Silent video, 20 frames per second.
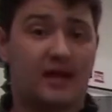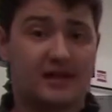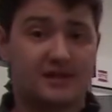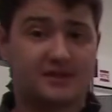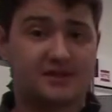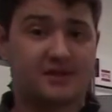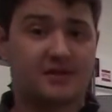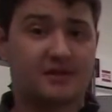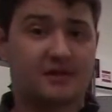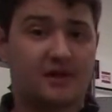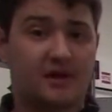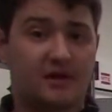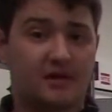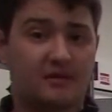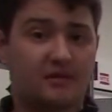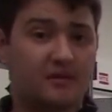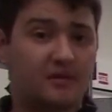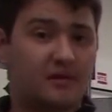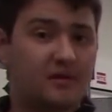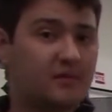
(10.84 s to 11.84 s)
last year and
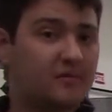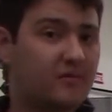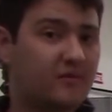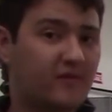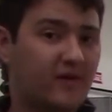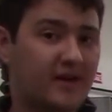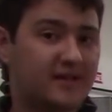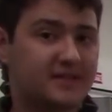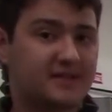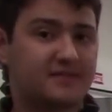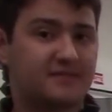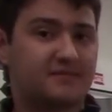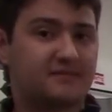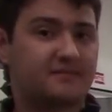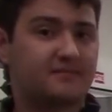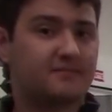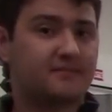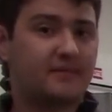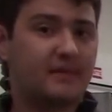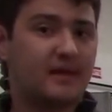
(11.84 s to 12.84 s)
I'll provide
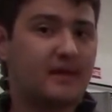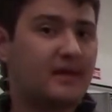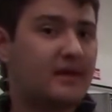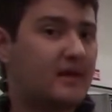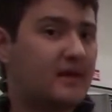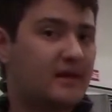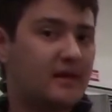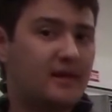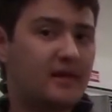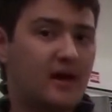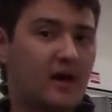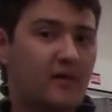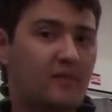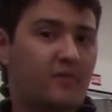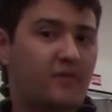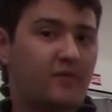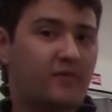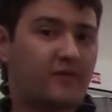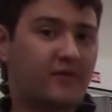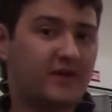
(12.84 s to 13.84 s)
some
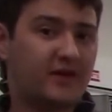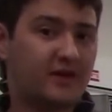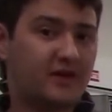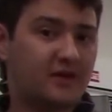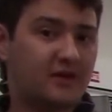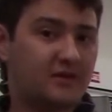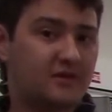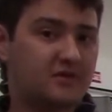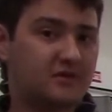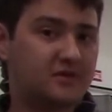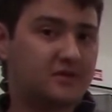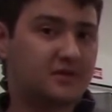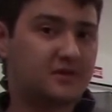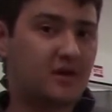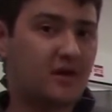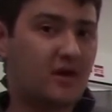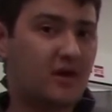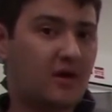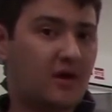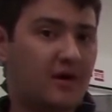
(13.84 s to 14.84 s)
helpful videos
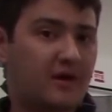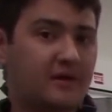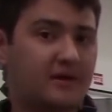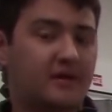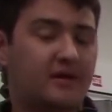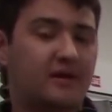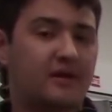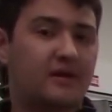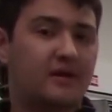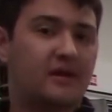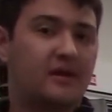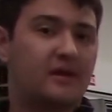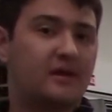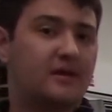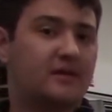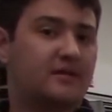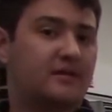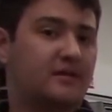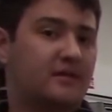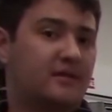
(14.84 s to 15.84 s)
on
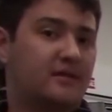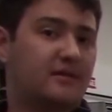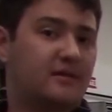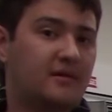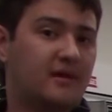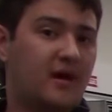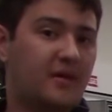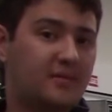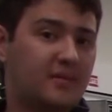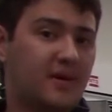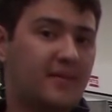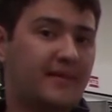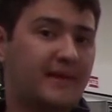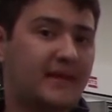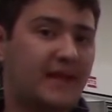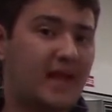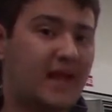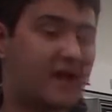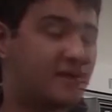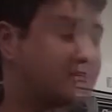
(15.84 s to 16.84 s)
the
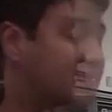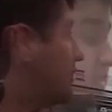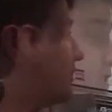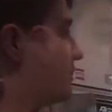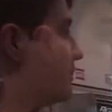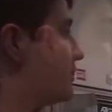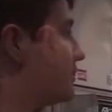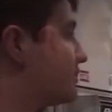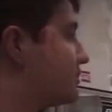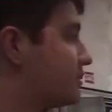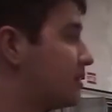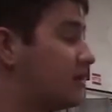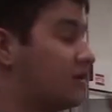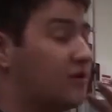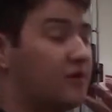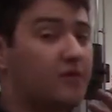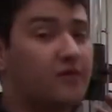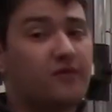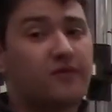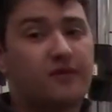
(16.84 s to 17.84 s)
upcoming labs.
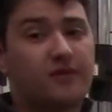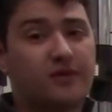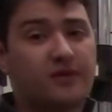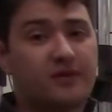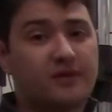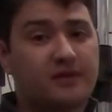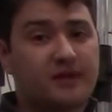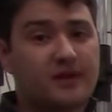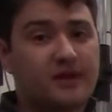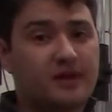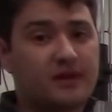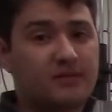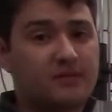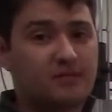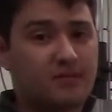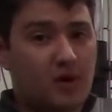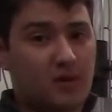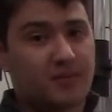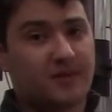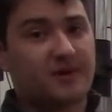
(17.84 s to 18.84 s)
So for the
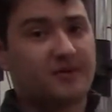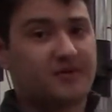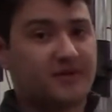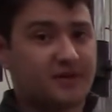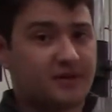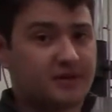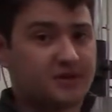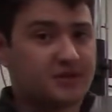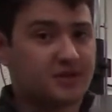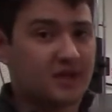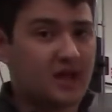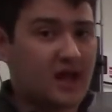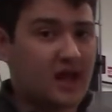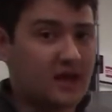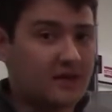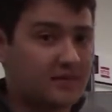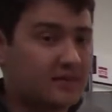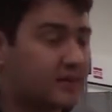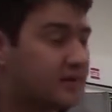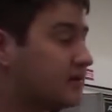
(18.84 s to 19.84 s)
moment of inertia
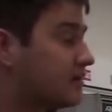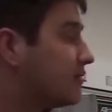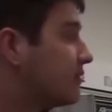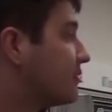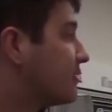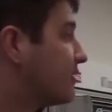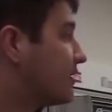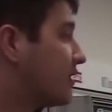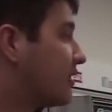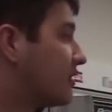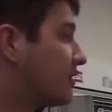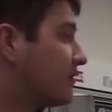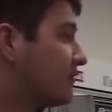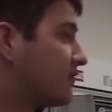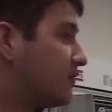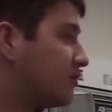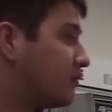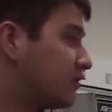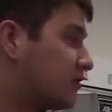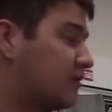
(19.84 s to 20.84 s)
lab, there are
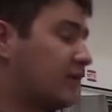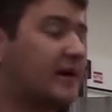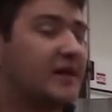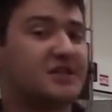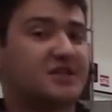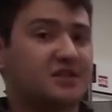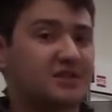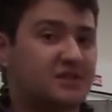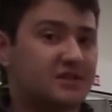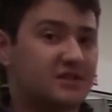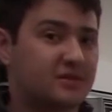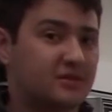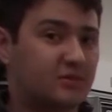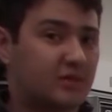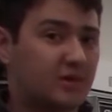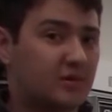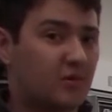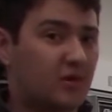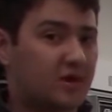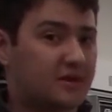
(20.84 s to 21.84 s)
a few equations
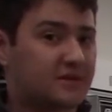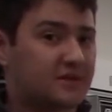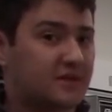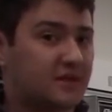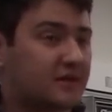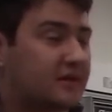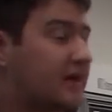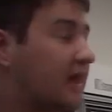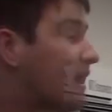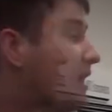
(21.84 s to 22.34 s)
we'd want to look